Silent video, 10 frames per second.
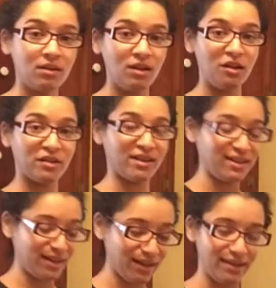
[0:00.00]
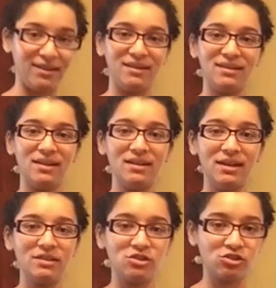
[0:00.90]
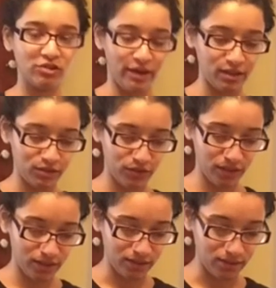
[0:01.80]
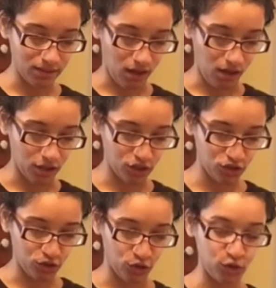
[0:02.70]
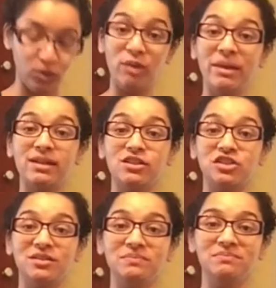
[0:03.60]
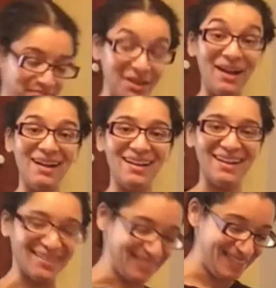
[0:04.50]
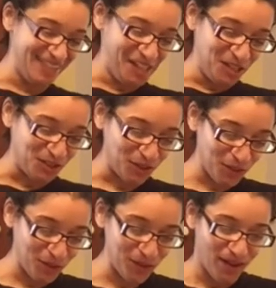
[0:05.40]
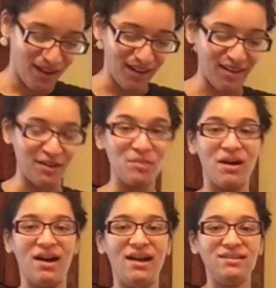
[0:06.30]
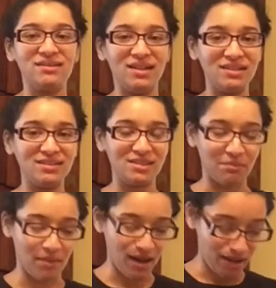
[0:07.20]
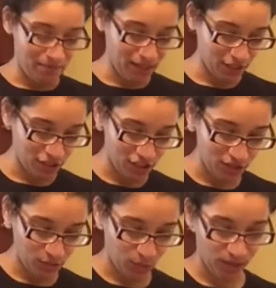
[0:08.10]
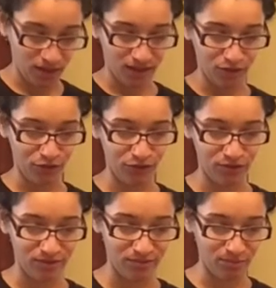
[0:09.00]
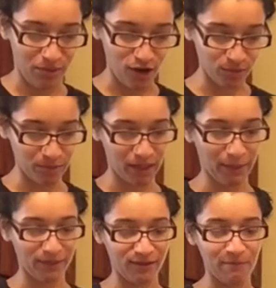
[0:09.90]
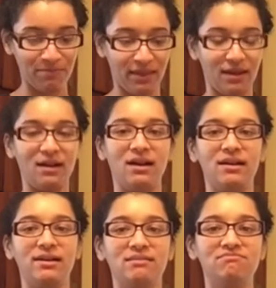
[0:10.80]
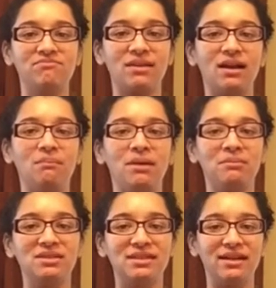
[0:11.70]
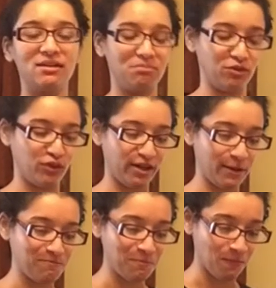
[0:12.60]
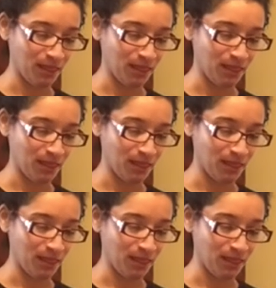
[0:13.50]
Okay, and let's transfer this onto a baking sheet. Aha! So I lined my baking sheet with parchment paper that I had cut by mistake beforehand.